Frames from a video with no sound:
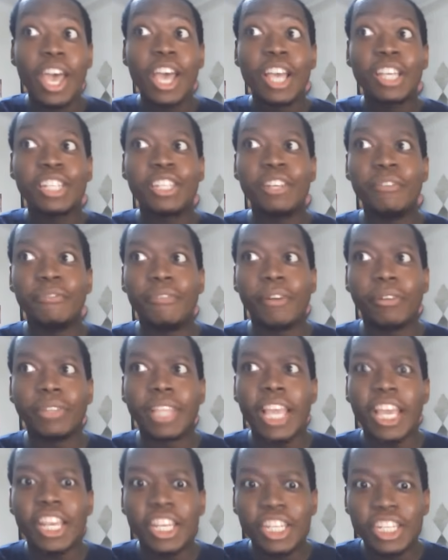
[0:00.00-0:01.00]
she felt
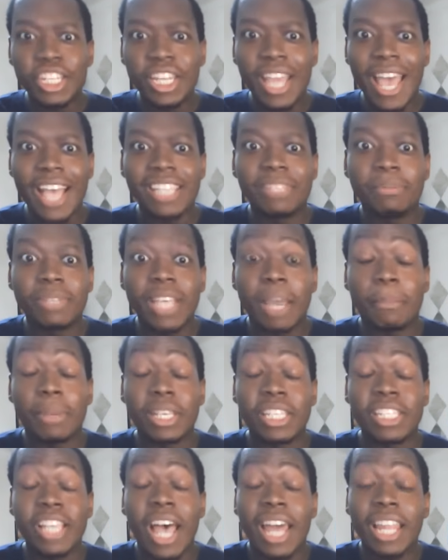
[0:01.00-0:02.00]
that she had some type of
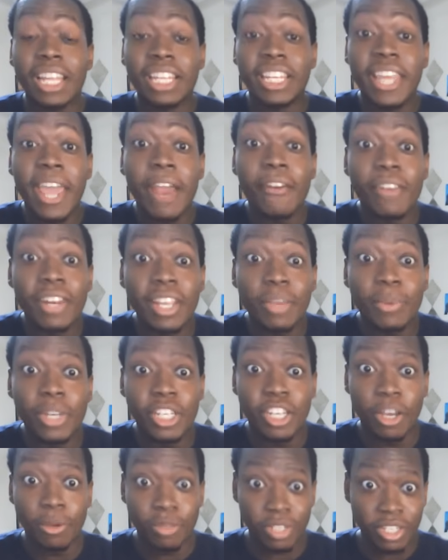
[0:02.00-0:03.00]
solidarity with
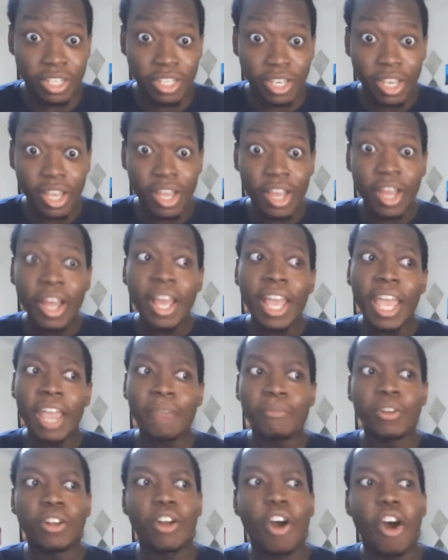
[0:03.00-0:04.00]
Chelsea
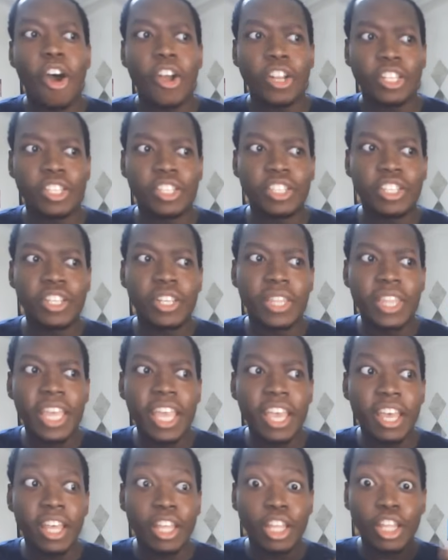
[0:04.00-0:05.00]
in regards to
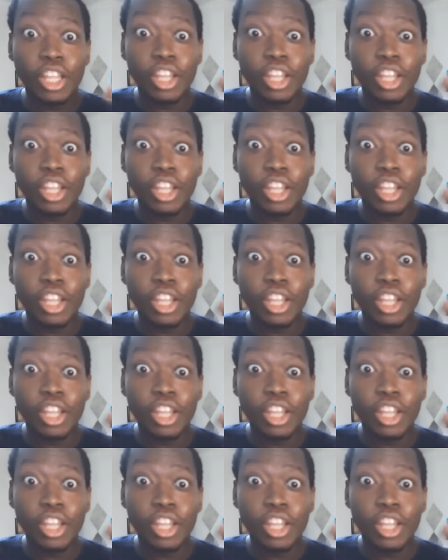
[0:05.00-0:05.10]
their